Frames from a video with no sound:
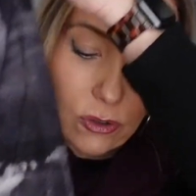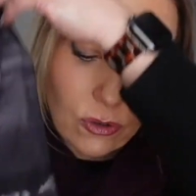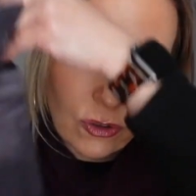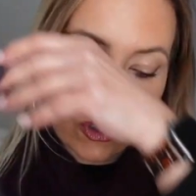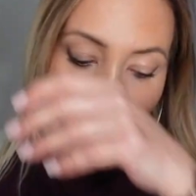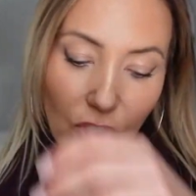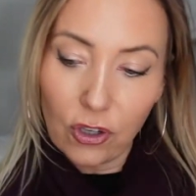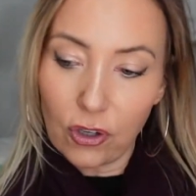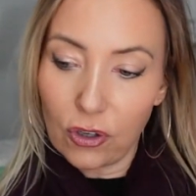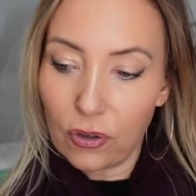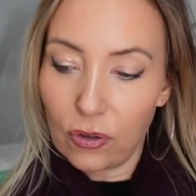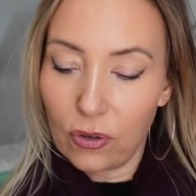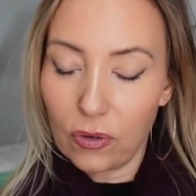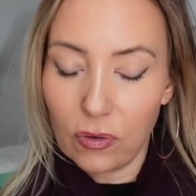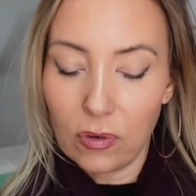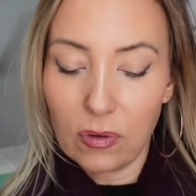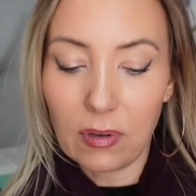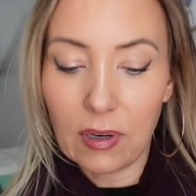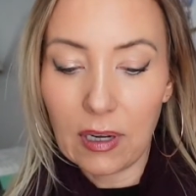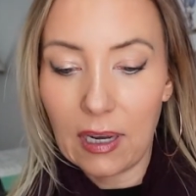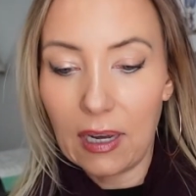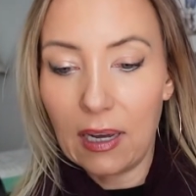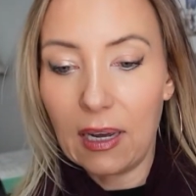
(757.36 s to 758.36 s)
do,
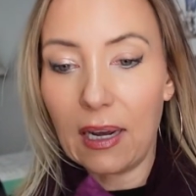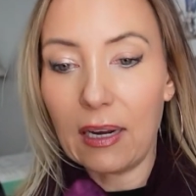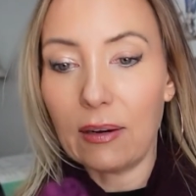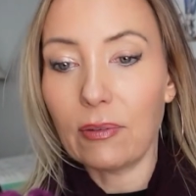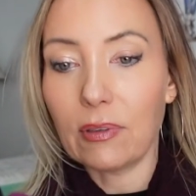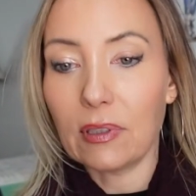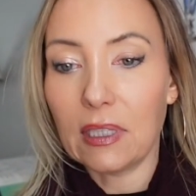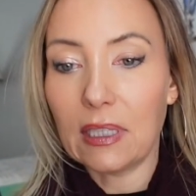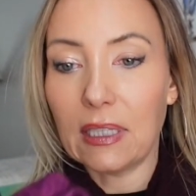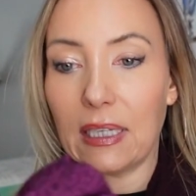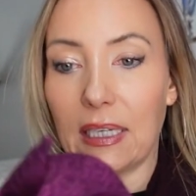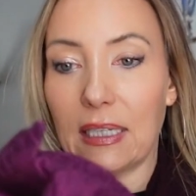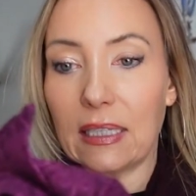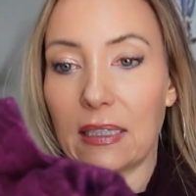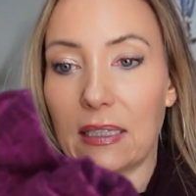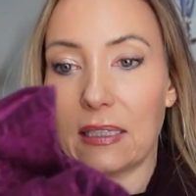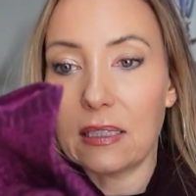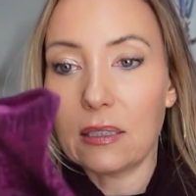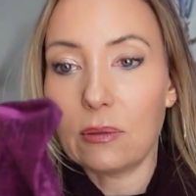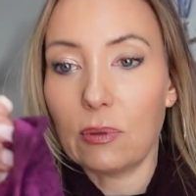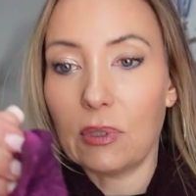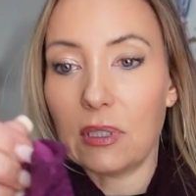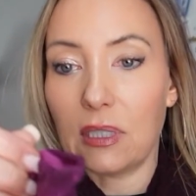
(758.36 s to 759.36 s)
I really like
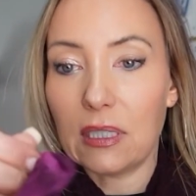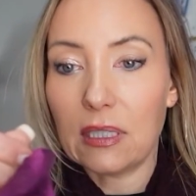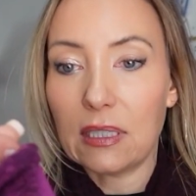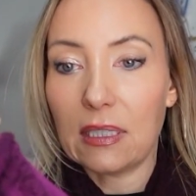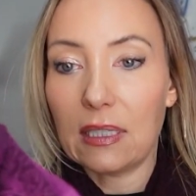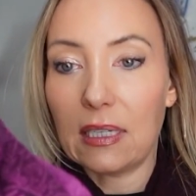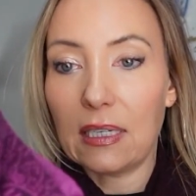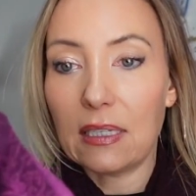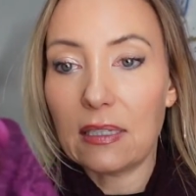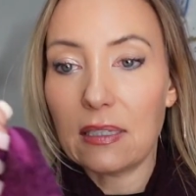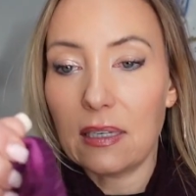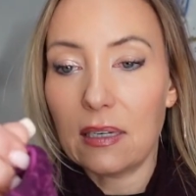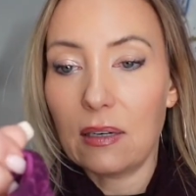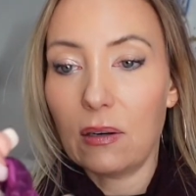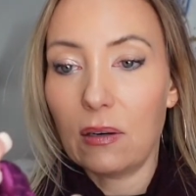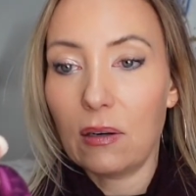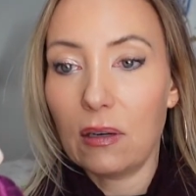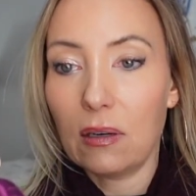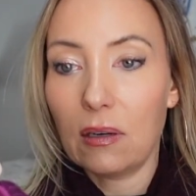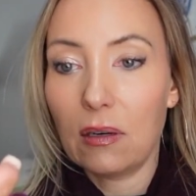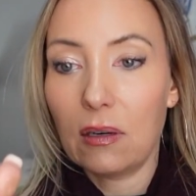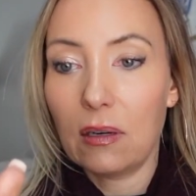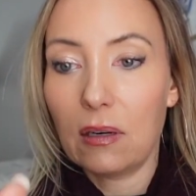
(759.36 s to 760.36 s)
this one, it's nice
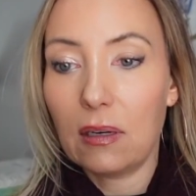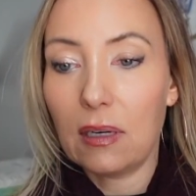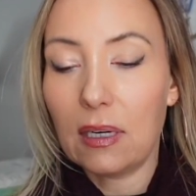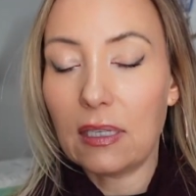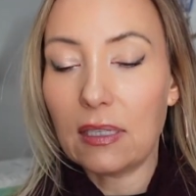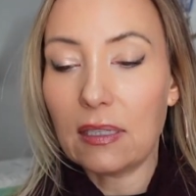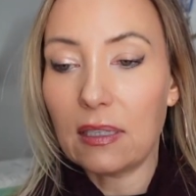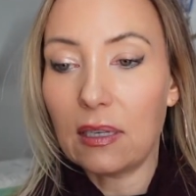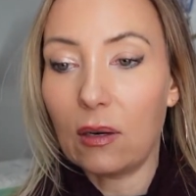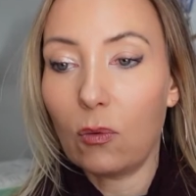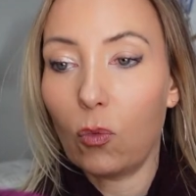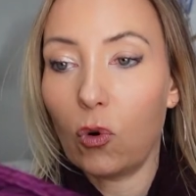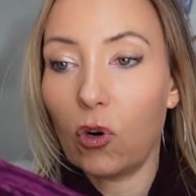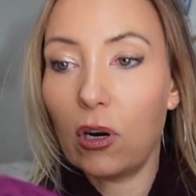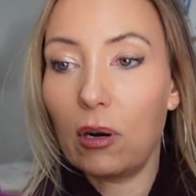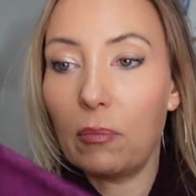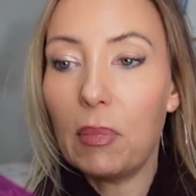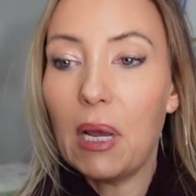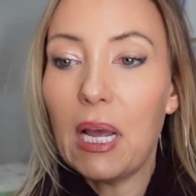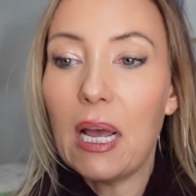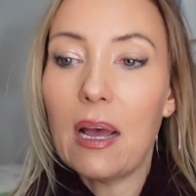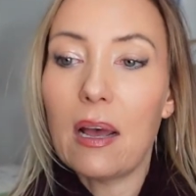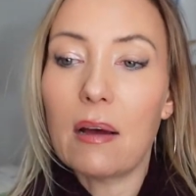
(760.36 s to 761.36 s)
and warm,
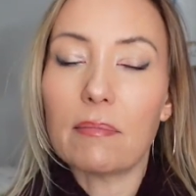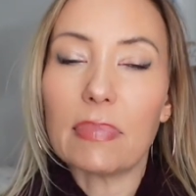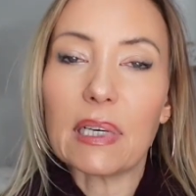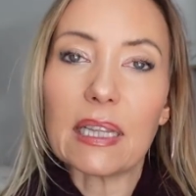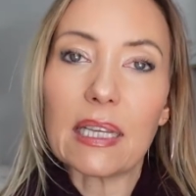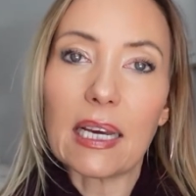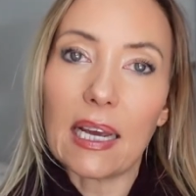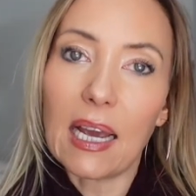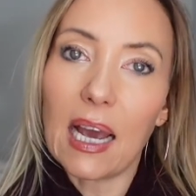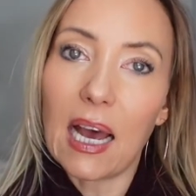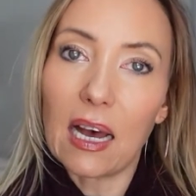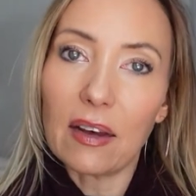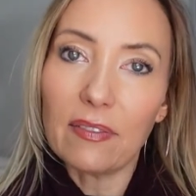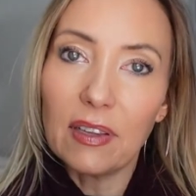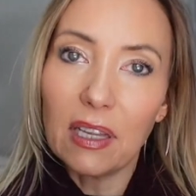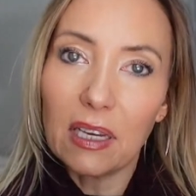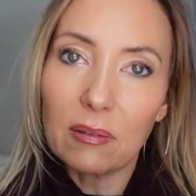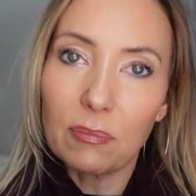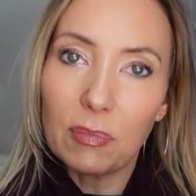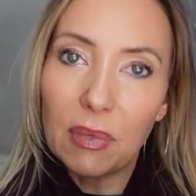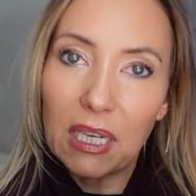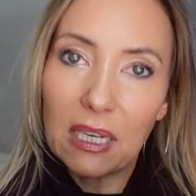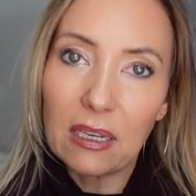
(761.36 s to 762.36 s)
but they have
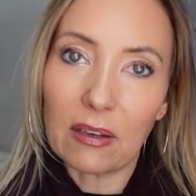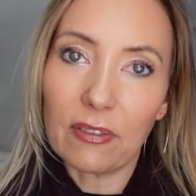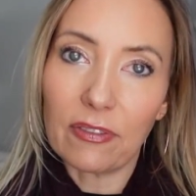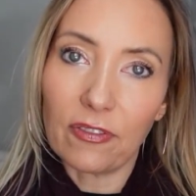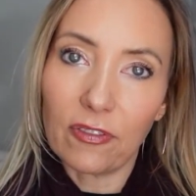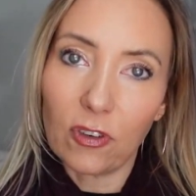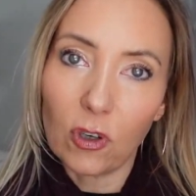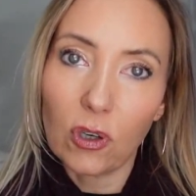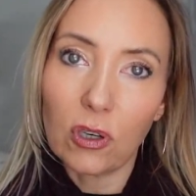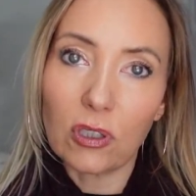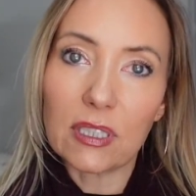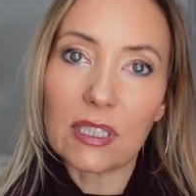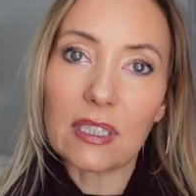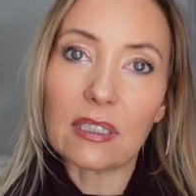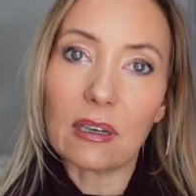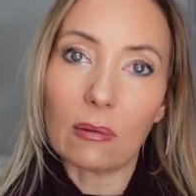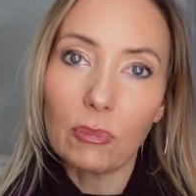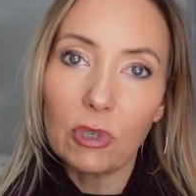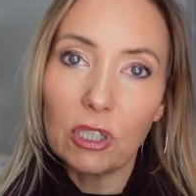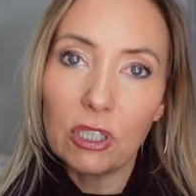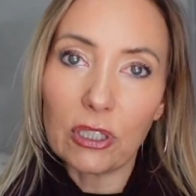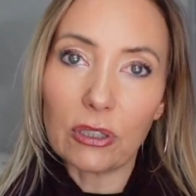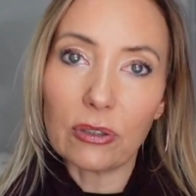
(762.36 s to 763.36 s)
them for
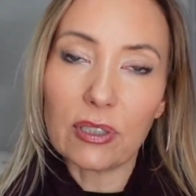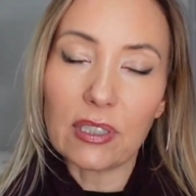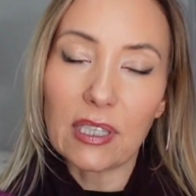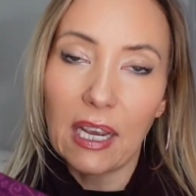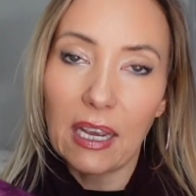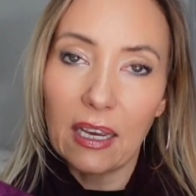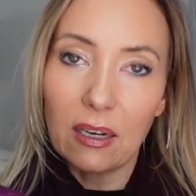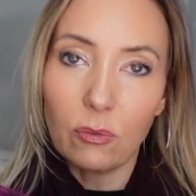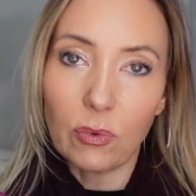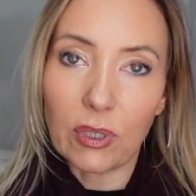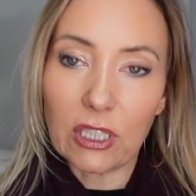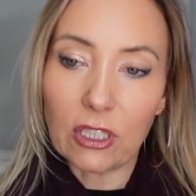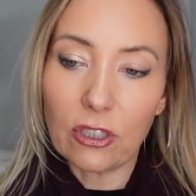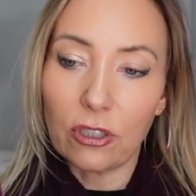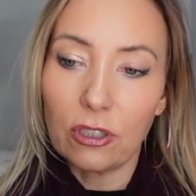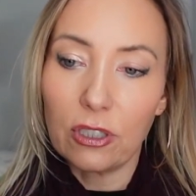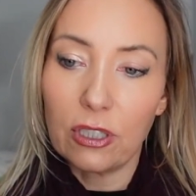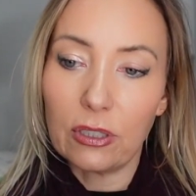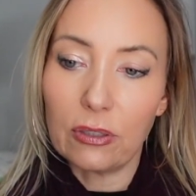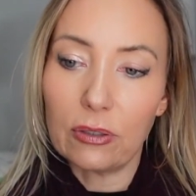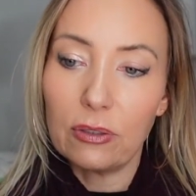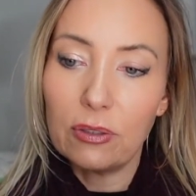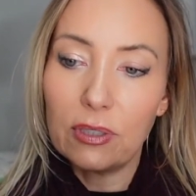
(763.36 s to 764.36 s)
summer use and winter
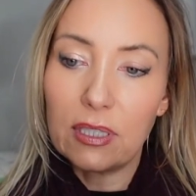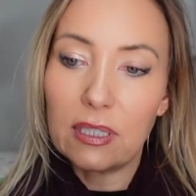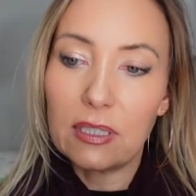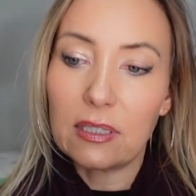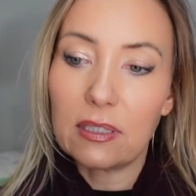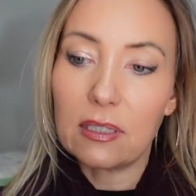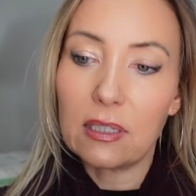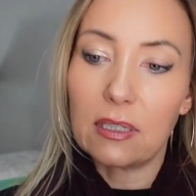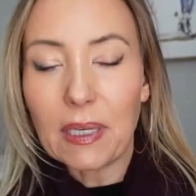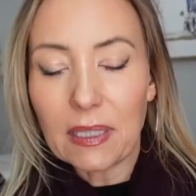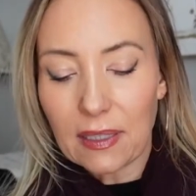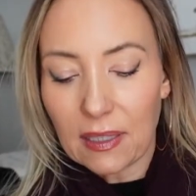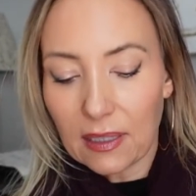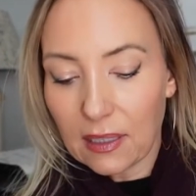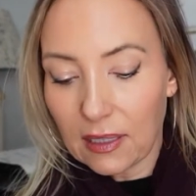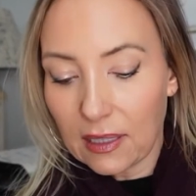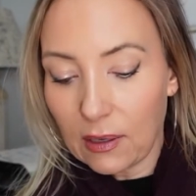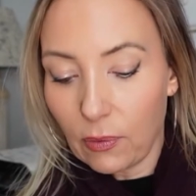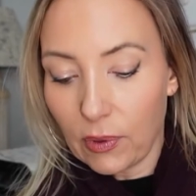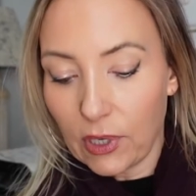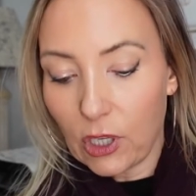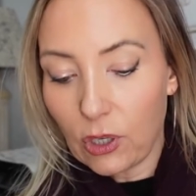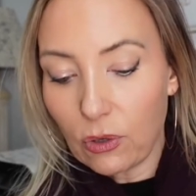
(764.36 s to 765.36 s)
use. Basically
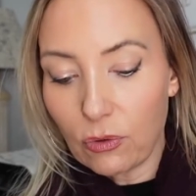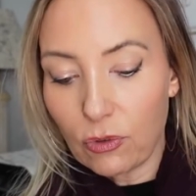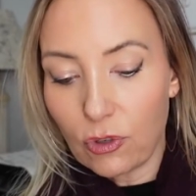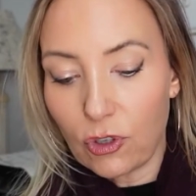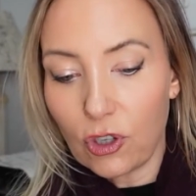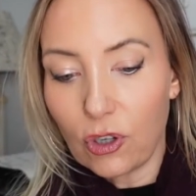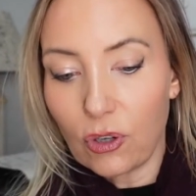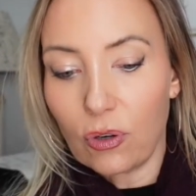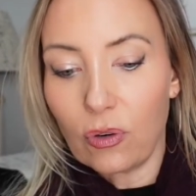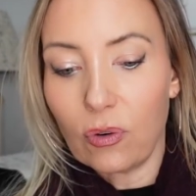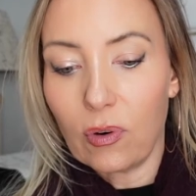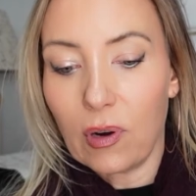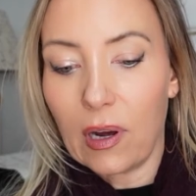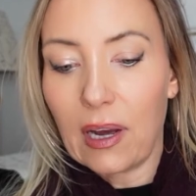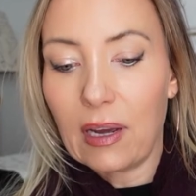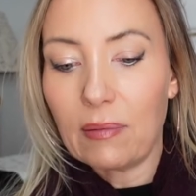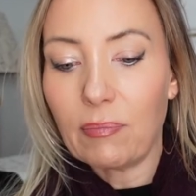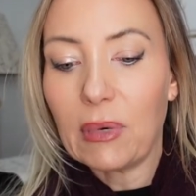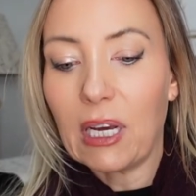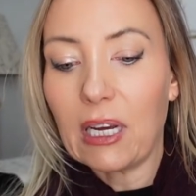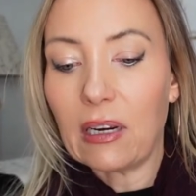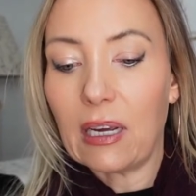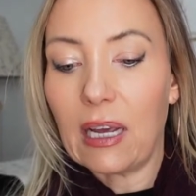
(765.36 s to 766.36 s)
what you do, I'm
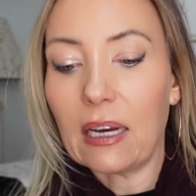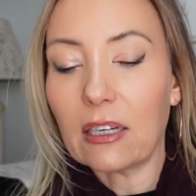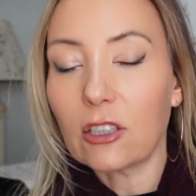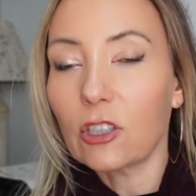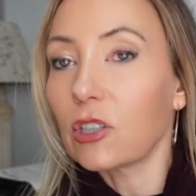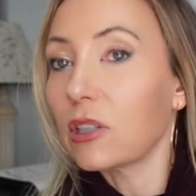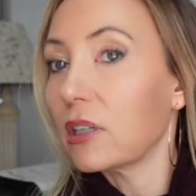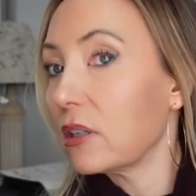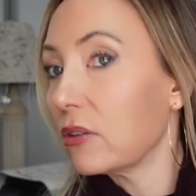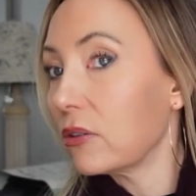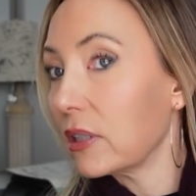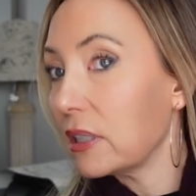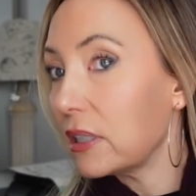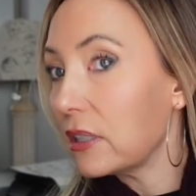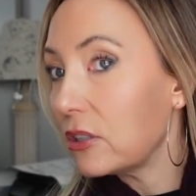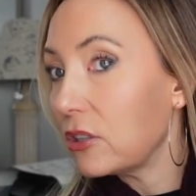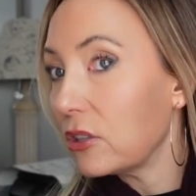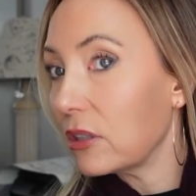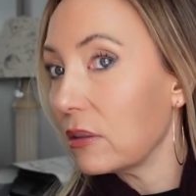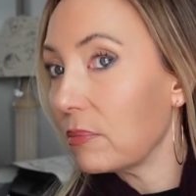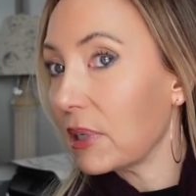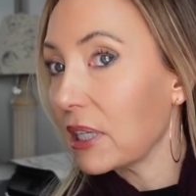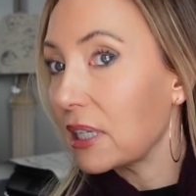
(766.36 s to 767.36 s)
not actually going to
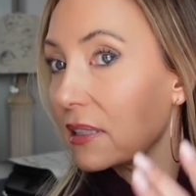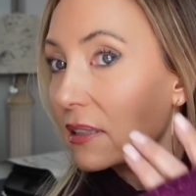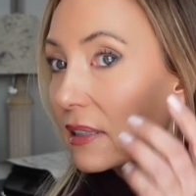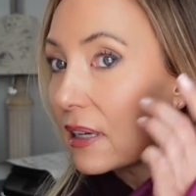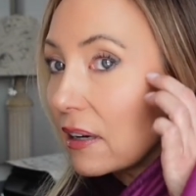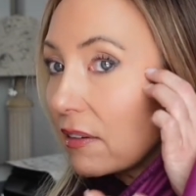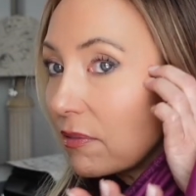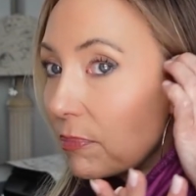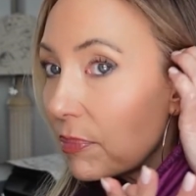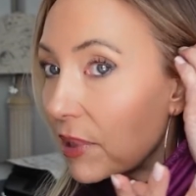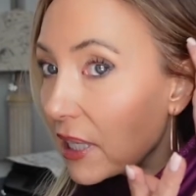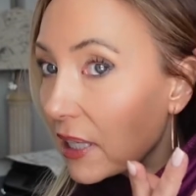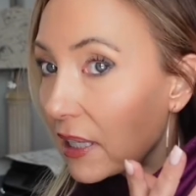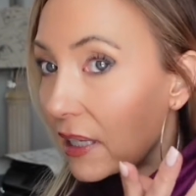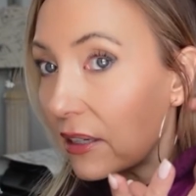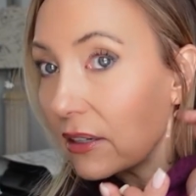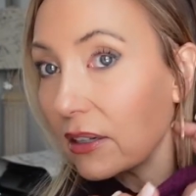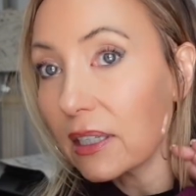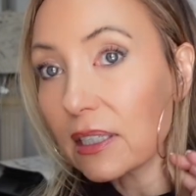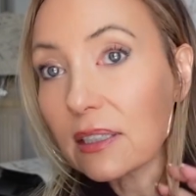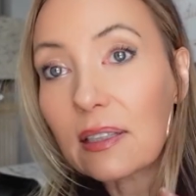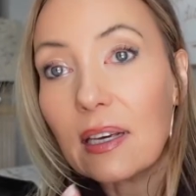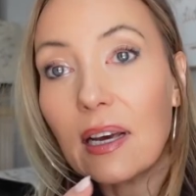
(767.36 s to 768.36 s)
do it because I have big
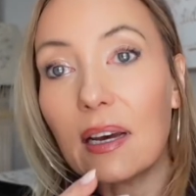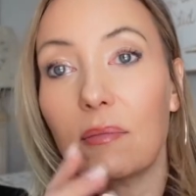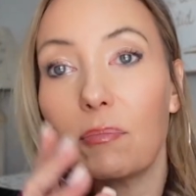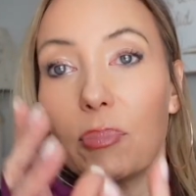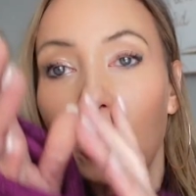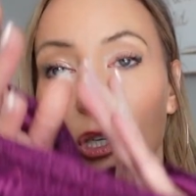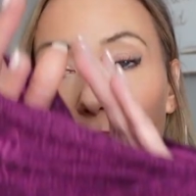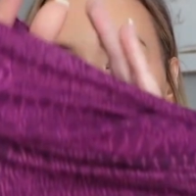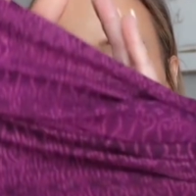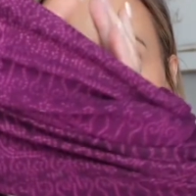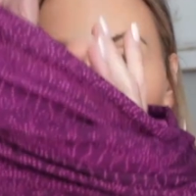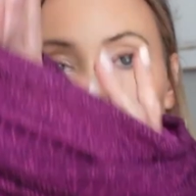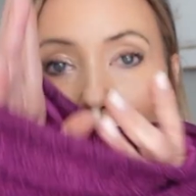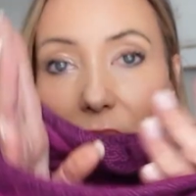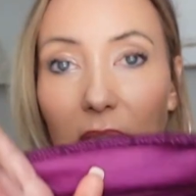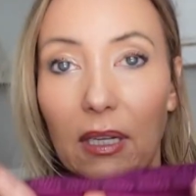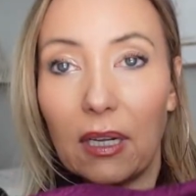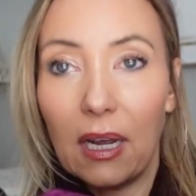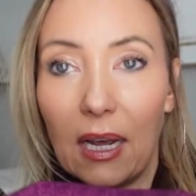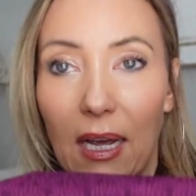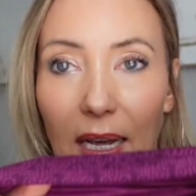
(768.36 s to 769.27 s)
earrings on, but you put